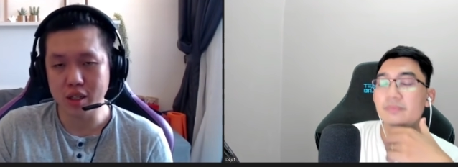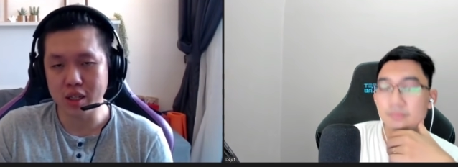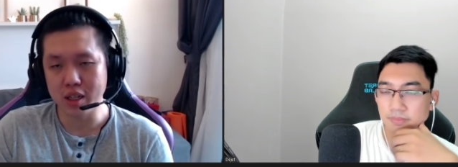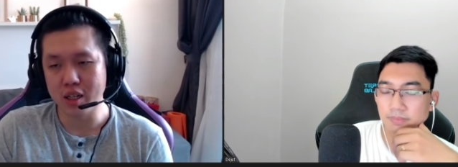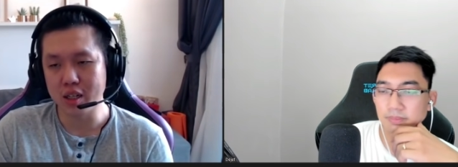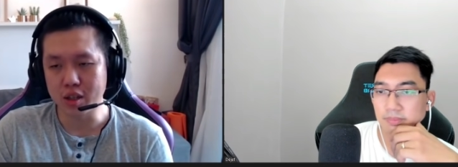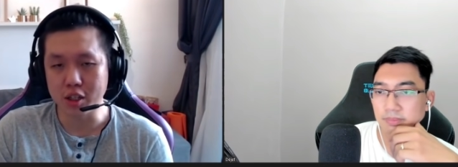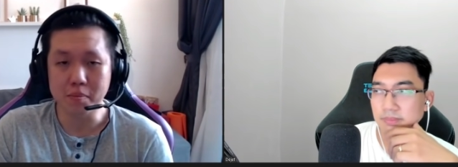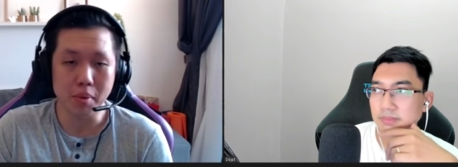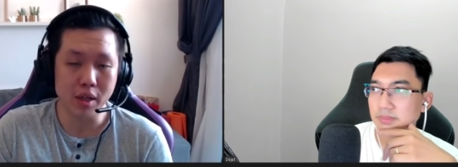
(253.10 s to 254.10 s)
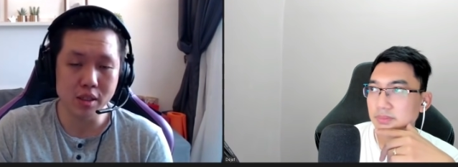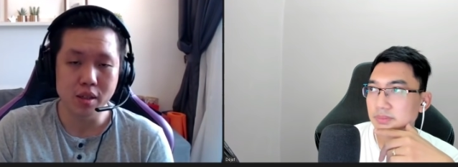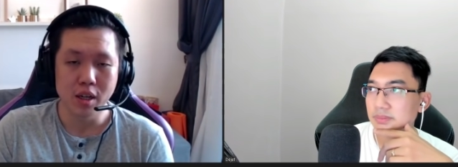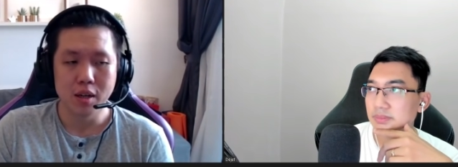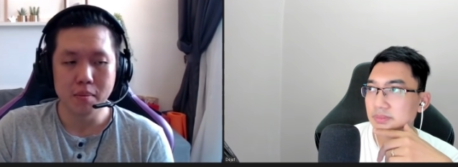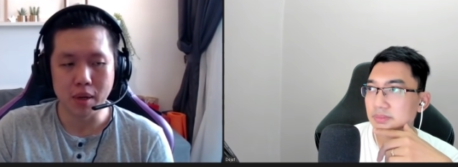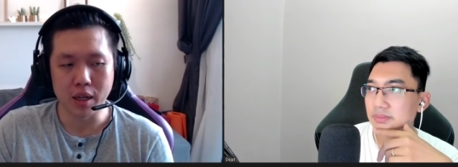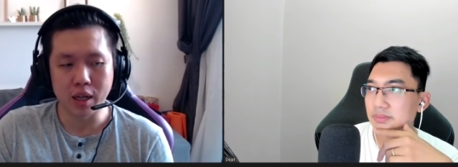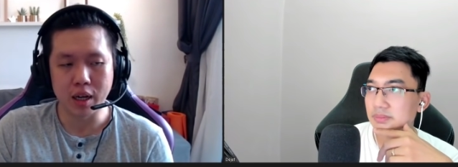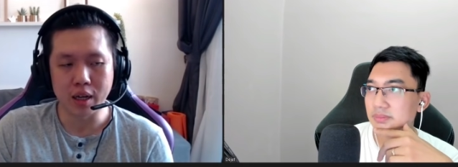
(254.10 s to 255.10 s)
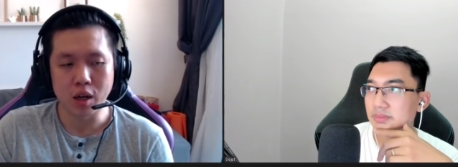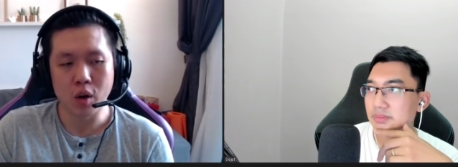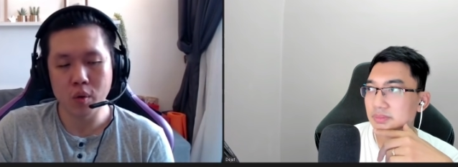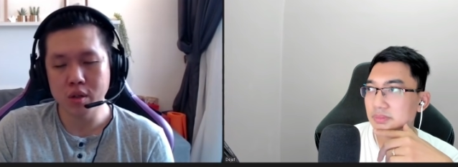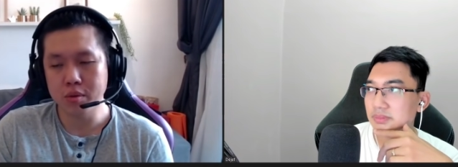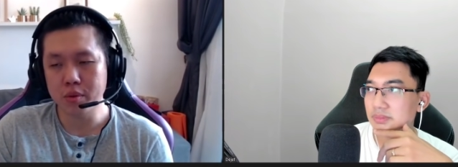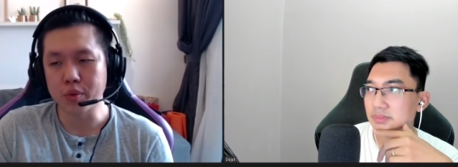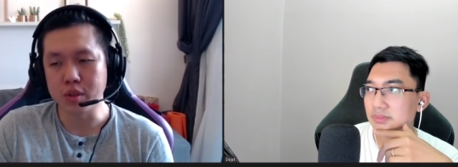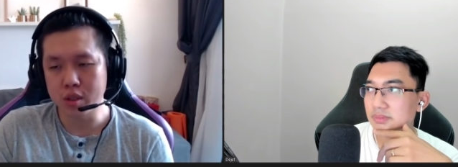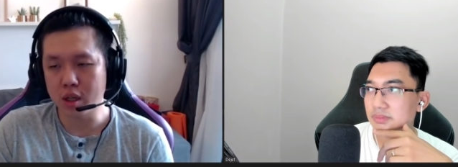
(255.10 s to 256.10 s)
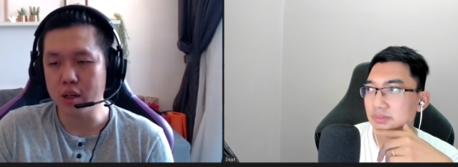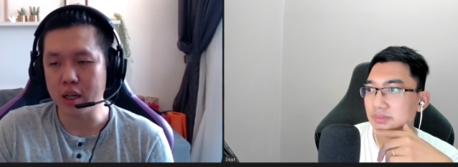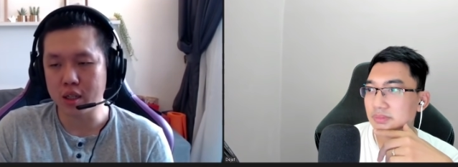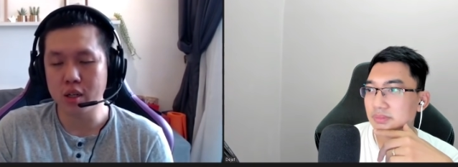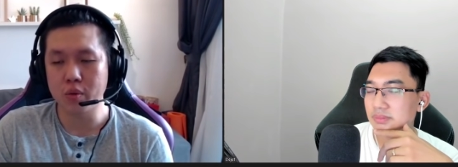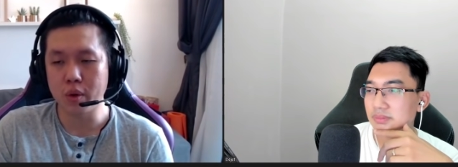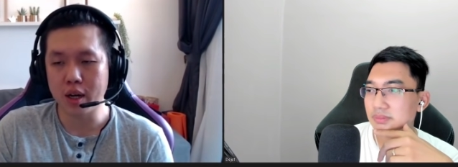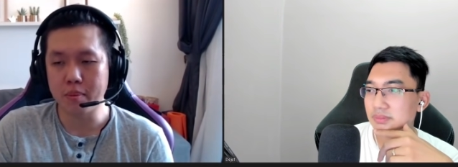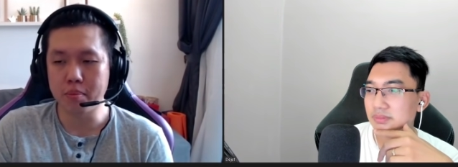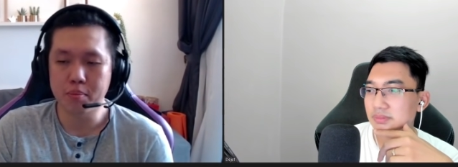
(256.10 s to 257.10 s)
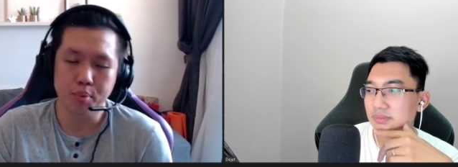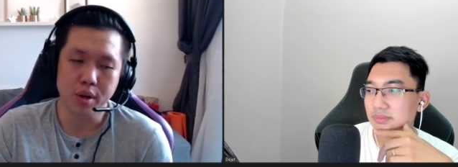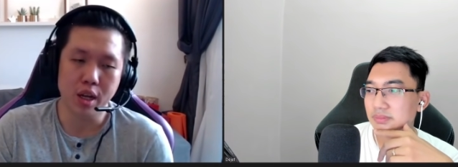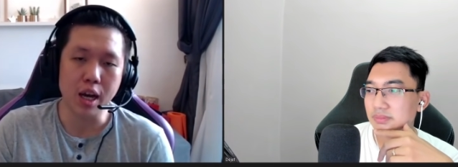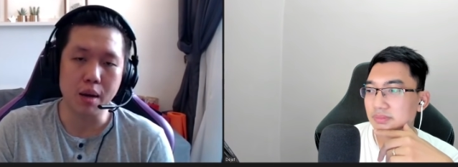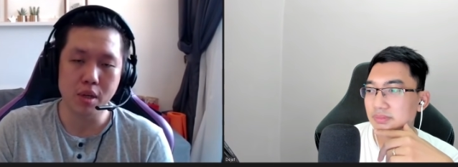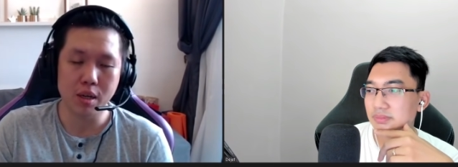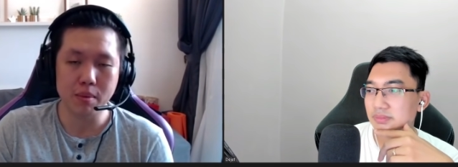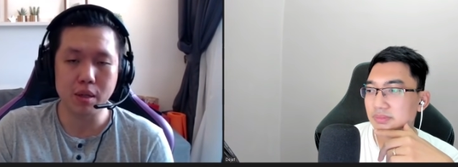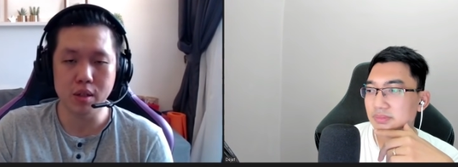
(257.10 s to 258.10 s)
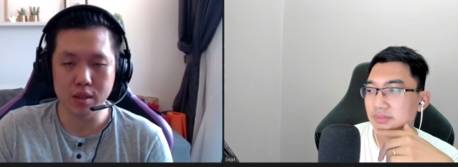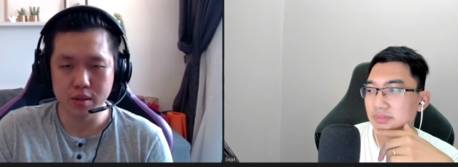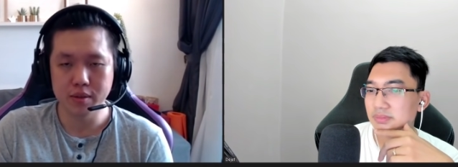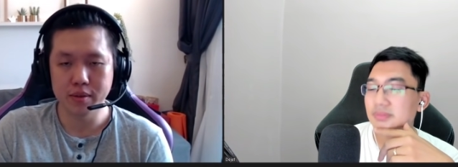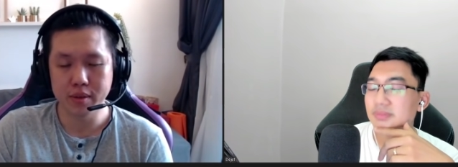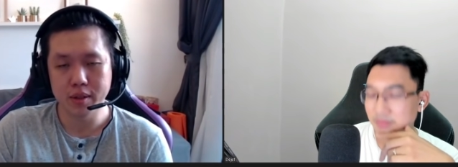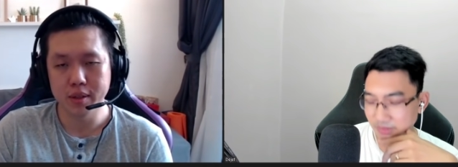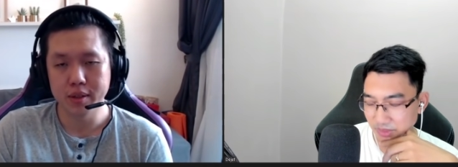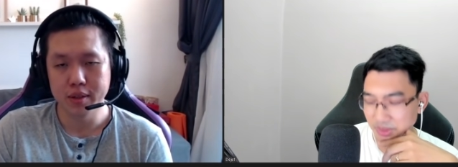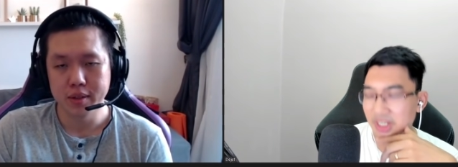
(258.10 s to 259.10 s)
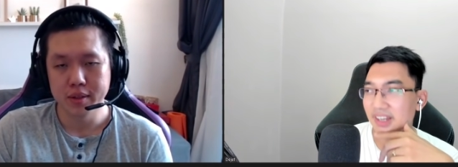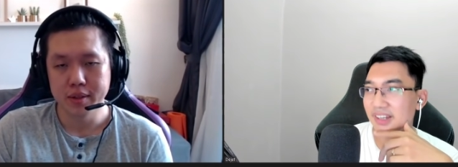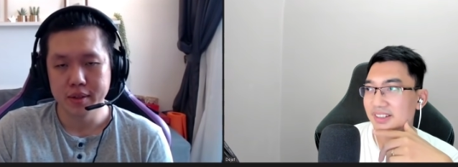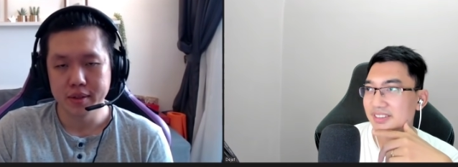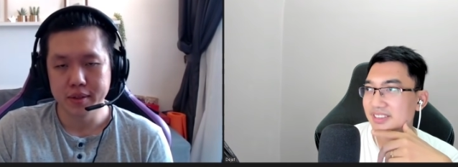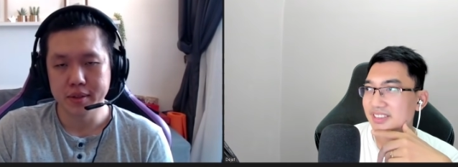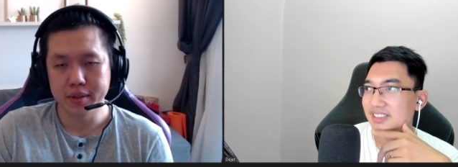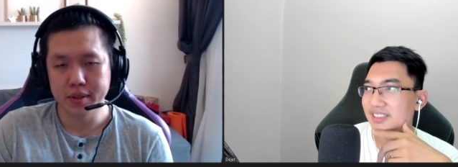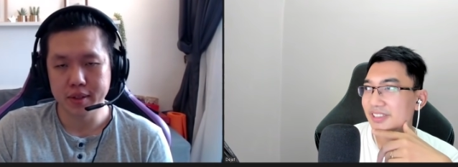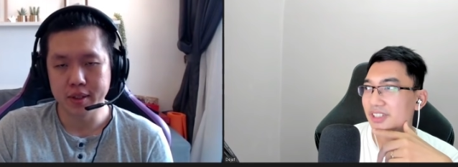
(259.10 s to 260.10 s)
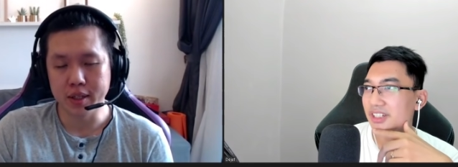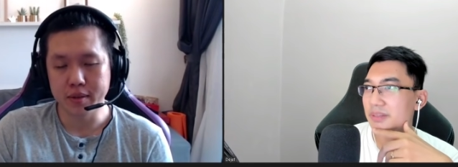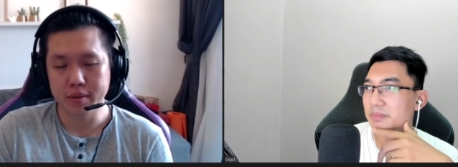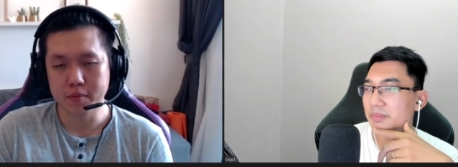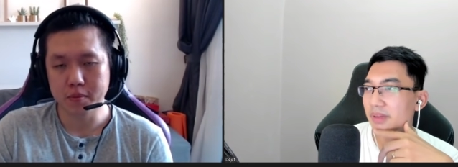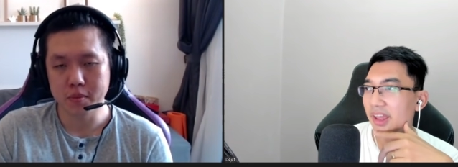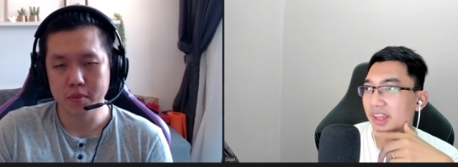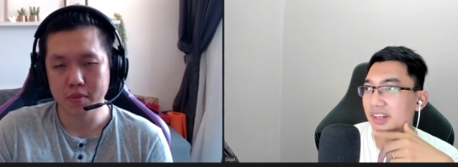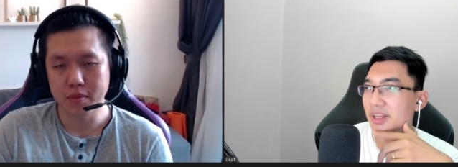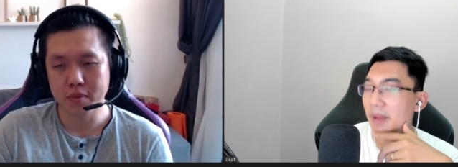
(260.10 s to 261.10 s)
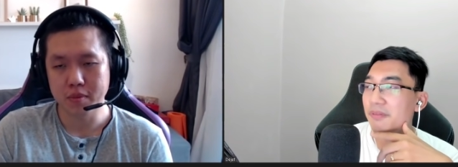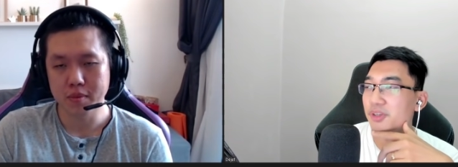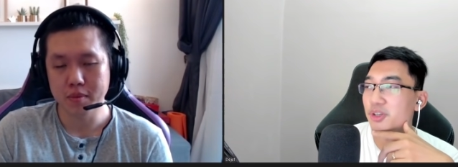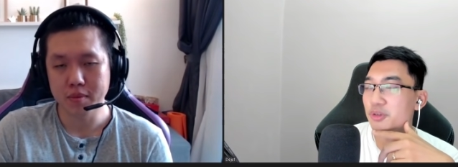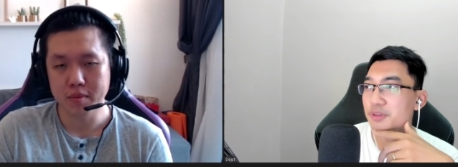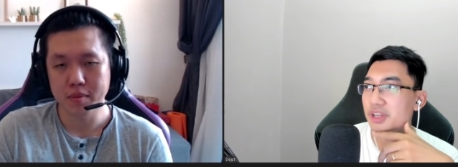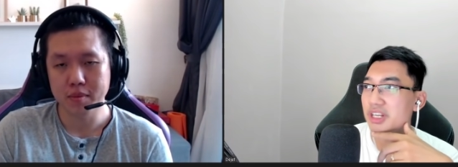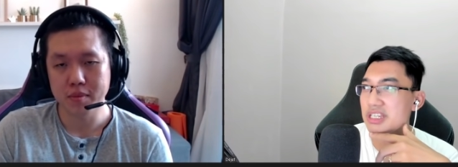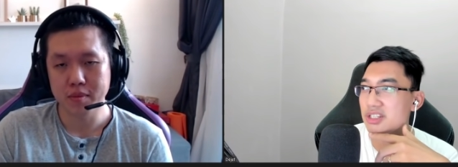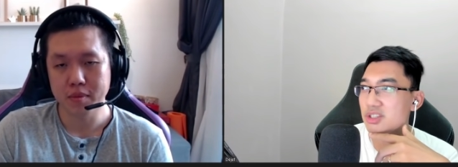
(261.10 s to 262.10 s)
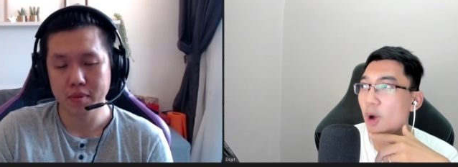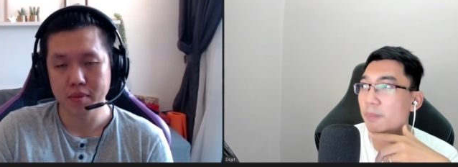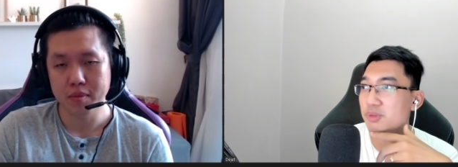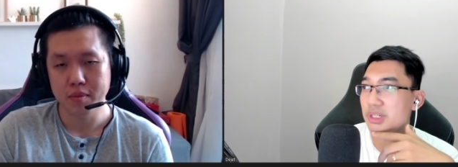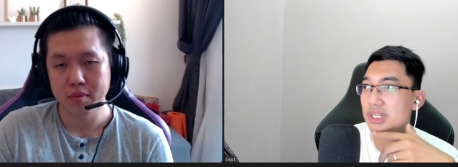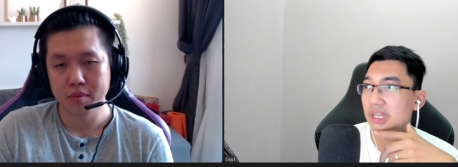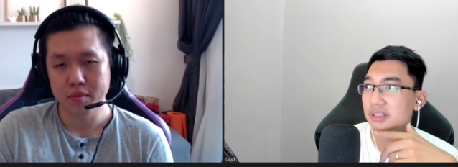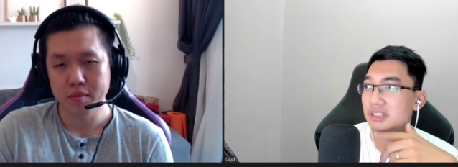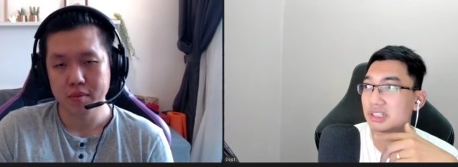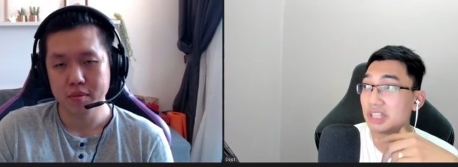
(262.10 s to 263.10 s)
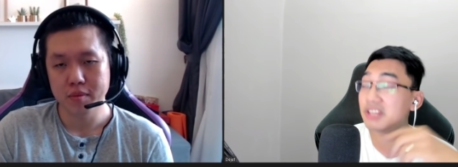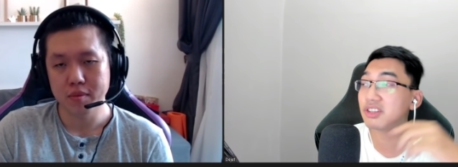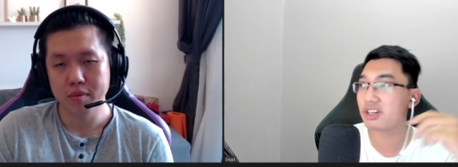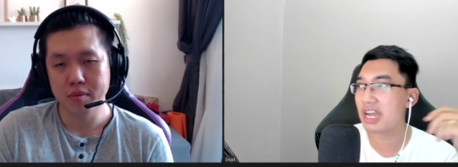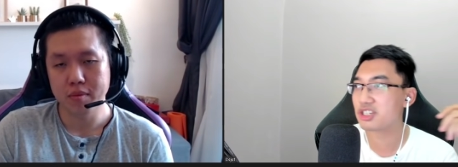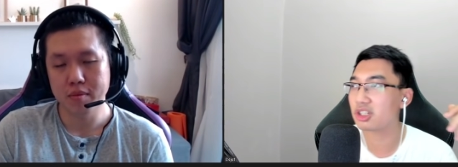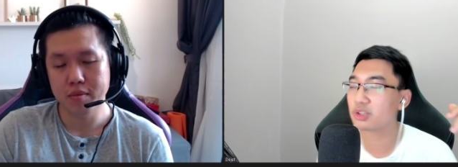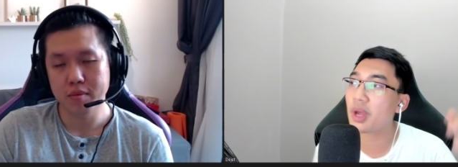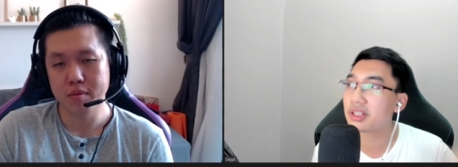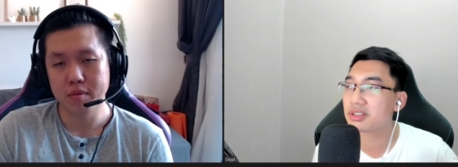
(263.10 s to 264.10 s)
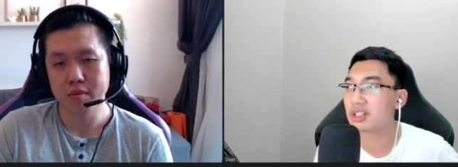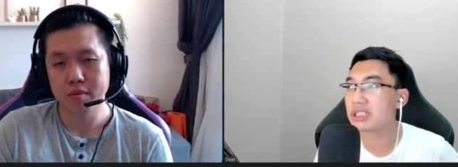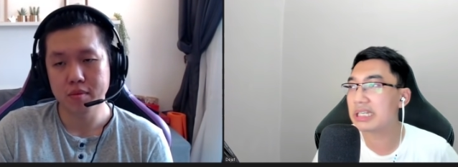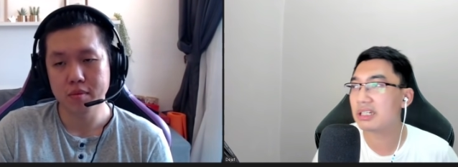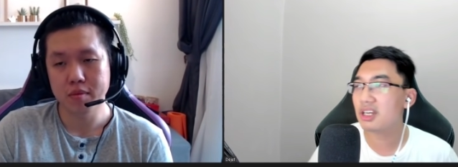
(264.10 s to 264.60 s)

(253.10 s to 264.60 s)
Speaker 1: mm-hmm. in the third place. But uh, overall result, I think we are pretty happy about it.
Speaker 2: Okay. Okay. And yeah, after you finish as a top three at the, the international 2013,